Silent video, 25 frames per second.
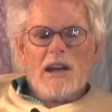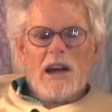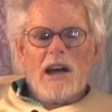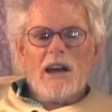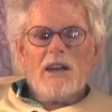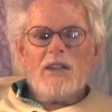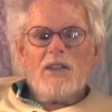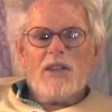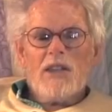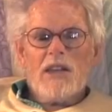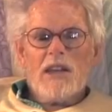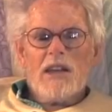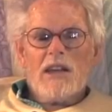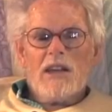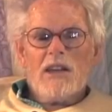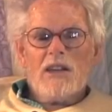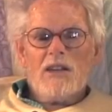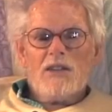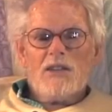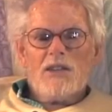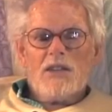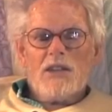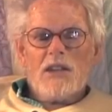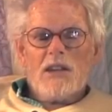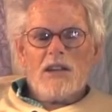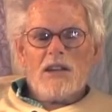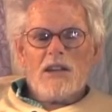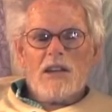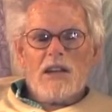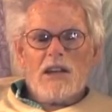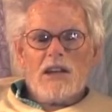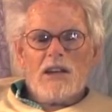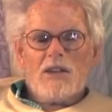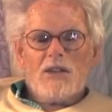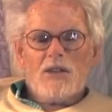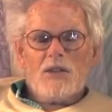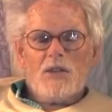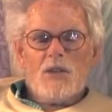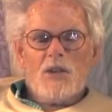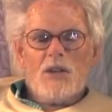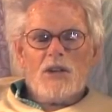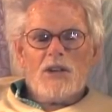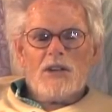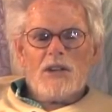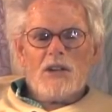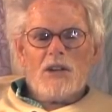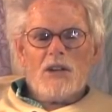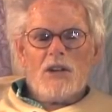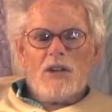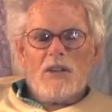I think, is
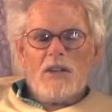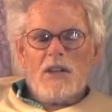extraordinary.